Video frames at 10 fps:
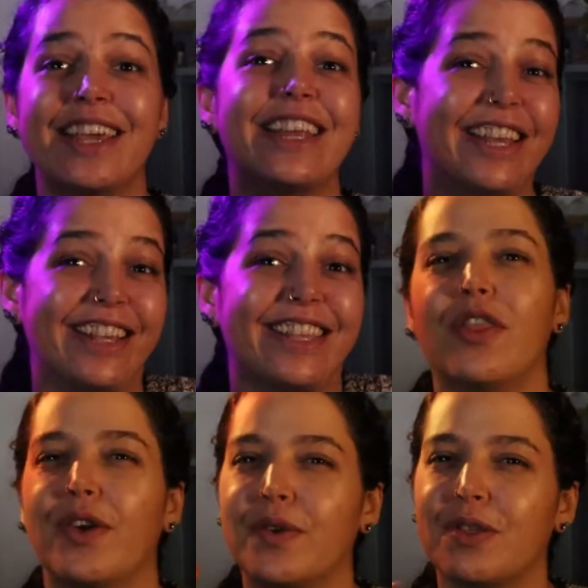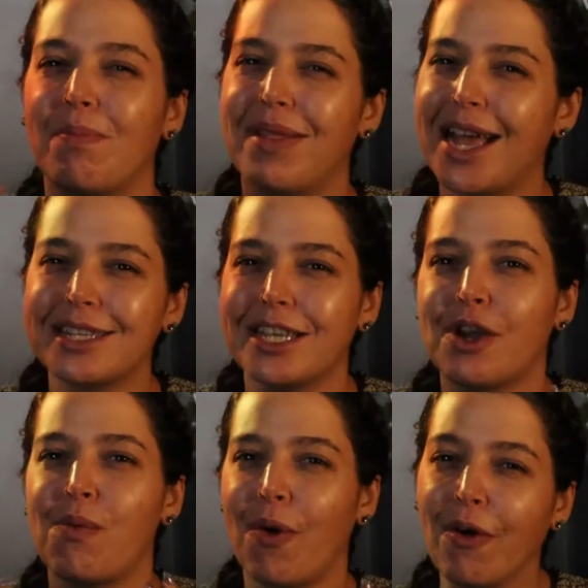it is those
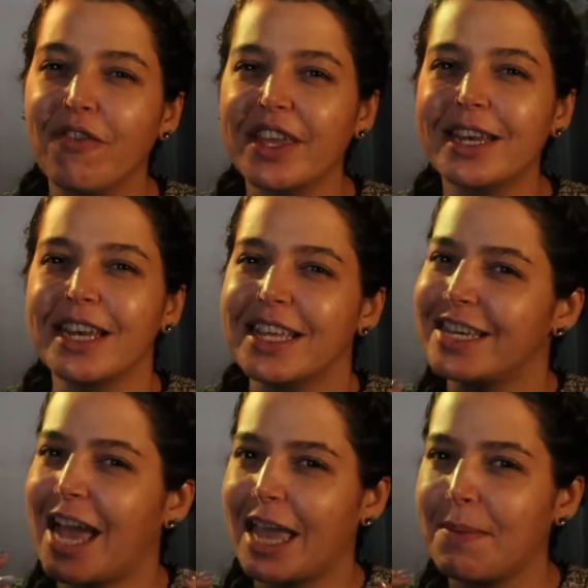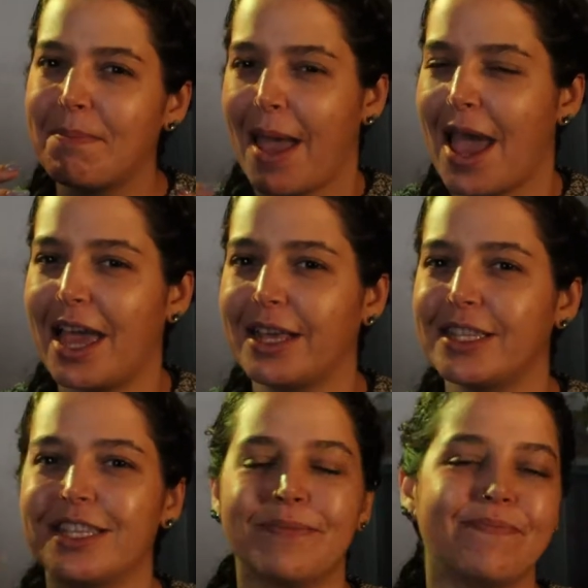plastic woven type bags